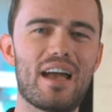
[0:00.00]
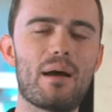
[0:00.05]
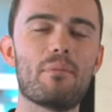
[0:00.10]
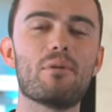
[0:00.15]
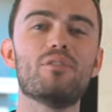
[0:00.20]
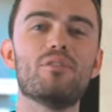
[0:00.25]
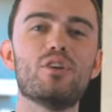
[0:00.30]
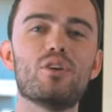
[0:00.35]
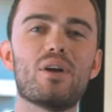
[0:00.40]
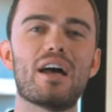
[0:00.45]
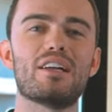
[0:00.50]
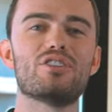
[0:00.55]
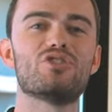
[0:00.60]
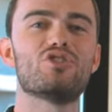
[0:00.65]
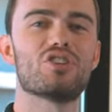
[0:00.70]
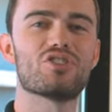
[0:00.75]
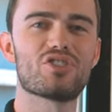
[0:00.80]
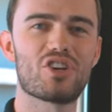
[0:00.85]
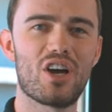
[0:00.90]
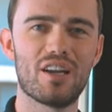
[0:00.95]
How many of you guys
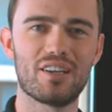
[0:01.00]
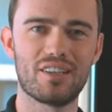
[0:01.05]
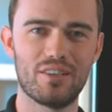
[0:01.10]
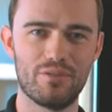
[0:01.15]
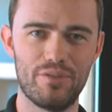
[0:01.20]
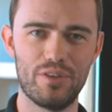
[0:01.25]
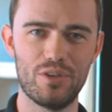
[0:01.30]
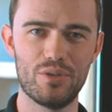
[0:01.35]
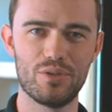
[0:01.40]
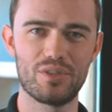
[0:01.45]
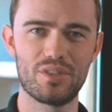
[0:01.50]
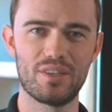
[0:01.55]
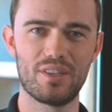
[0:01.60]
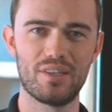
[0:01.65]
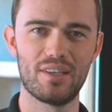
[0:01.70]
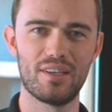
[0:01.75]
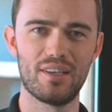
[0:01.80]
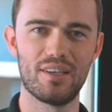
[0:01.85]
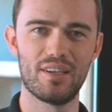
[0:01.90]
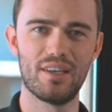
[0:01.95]
just got confused?
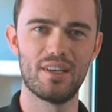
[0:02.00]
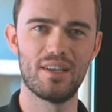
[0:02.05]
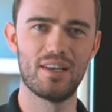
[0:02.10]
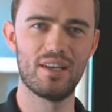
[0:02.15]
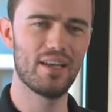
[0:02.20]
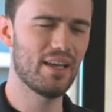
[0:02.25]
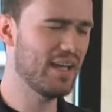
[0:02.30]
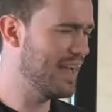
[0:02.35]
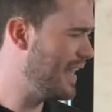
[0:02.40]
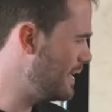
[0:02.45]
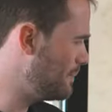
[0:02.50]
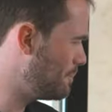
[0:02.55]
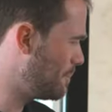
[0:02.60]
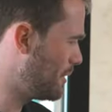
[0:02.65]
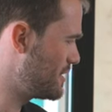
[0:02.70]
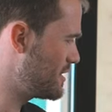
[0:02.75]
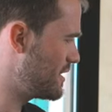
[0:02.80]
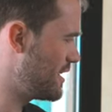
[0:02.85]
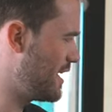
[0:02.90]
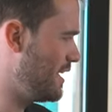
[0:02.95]
8
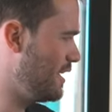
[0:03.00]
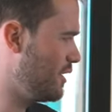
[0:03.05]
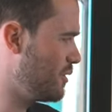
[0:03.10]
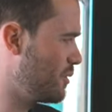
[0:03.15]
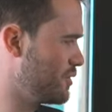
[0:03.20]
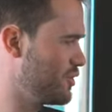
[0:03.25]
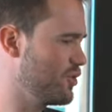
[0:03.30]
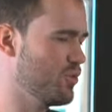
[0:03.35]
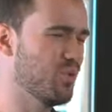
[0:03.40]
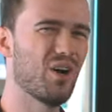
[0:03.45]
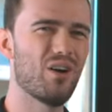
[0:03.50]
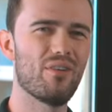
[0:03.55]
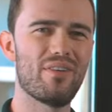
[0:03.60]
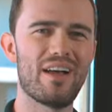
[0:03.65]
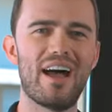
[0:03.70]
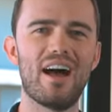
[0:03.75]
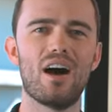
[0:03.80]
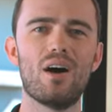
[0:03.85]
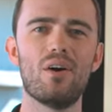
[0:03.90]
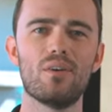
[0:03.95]
plus 10 equals 12,
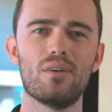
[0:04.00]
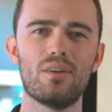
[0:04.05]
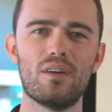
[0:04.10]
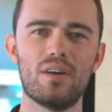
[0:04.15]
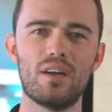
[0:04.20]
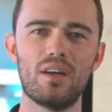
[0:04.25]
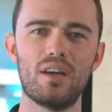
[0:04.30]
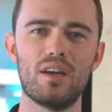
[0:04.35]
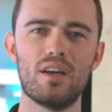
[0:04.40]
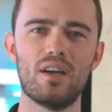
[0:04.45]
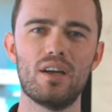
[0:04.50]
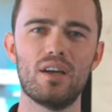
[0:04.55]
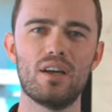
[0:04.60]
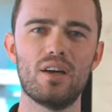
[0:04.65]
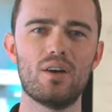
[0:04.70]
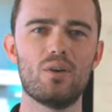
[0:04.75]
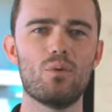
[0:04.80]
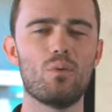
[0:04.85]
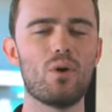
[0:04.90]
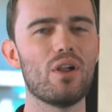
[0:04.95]
how?
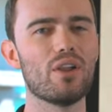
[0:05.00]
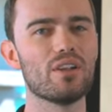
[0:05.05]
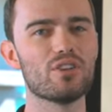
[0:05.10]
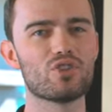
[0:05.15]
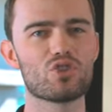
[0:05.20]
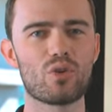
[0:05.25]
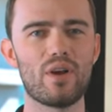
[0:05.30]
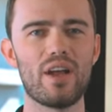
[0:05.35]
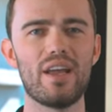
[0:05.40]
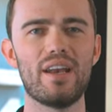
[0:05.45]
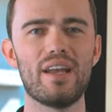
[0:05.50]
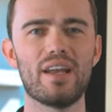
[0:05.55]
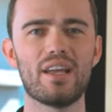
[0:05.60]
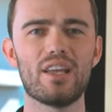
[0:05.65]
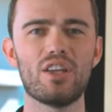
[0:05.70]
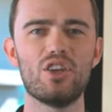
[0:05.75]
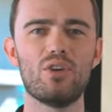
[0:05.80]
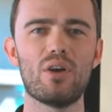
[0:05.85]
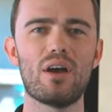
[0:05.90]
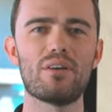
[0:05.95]
Well, in
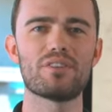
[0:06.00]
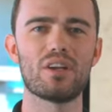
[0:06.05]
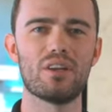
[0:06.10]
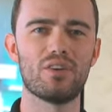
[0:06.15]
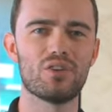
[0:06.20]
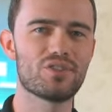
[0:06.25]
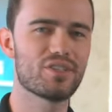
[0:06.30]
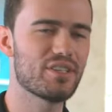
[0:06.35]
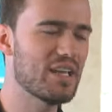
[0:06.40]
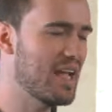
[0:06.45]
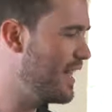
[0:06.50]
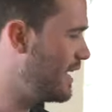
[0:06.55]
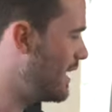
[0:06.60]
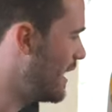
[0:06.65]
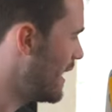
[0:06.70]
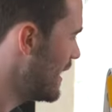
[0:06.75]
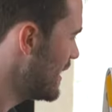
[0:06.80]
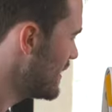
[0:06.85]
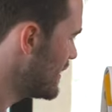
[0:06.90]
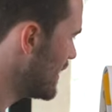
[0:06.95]
trading, you have to
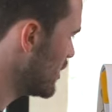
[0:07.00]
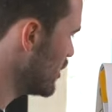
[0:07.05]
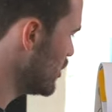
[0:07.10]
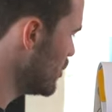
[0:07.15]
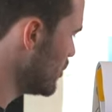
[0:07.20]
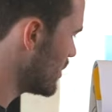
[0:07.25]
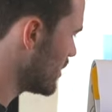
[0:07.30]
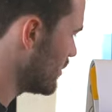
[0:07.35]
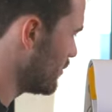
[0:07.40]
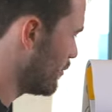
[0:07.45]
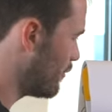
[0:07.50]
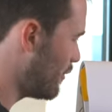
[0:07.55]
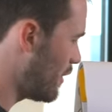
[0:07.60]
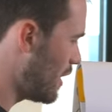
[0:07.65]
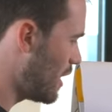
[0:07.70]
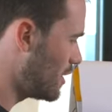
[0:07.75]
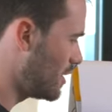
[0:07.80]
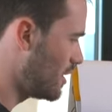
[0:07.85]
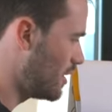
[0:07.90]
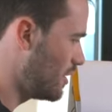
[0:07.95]
understand that you could
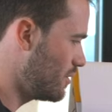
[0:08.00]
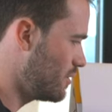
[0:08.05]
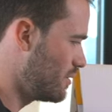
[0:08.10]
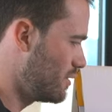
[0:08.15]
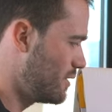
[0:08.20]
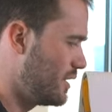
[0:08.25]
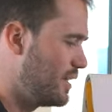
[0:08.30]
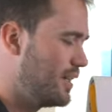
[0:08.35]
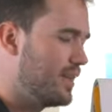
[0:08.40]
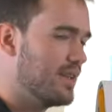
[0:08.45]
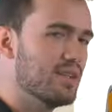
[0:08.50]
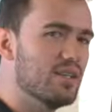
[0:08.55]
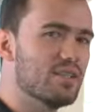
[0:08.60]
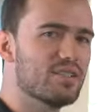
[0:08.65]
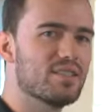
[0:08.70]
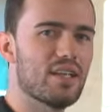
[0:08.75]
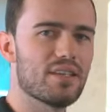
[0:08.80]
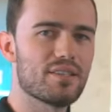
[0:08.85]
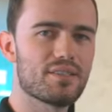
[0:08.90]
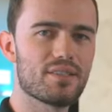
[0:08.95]
follow the
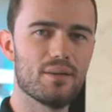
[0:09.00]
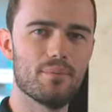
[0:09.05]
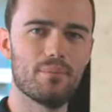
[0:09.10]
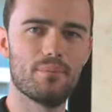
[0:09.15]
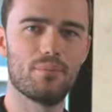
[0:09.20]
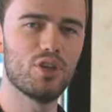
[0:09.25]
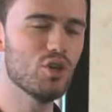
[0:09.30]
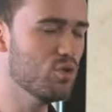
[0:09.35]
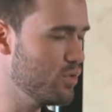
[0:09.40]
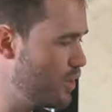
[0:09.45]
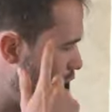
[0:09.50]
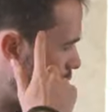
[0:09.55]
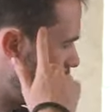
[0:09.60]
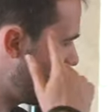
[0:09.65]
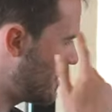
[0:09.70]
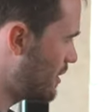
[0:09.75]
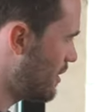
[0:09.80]
system. You know